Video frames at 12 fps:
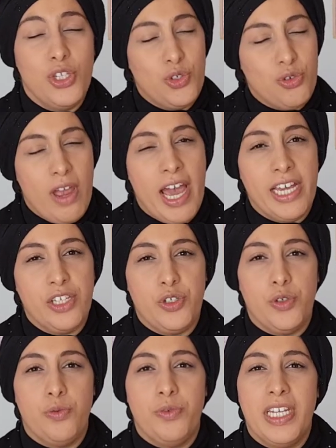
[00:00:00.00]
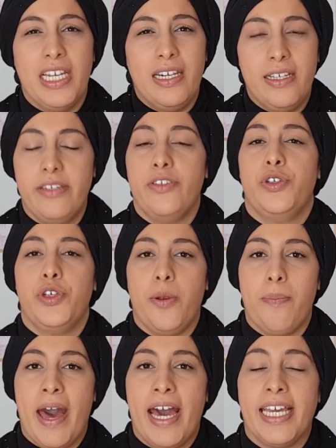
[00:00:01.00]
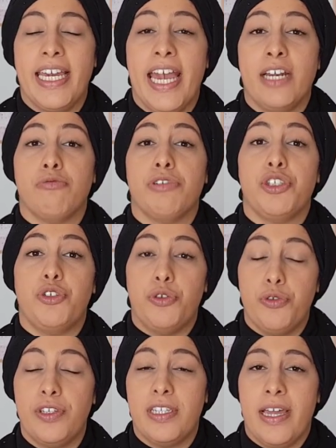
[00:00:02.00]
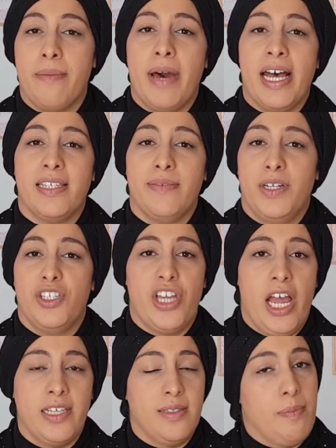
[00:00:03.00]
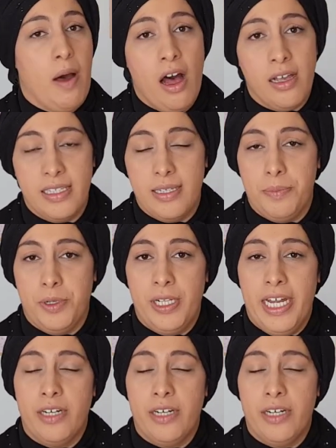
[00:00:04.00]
Try to really listen to your body and reduce them as much as possible.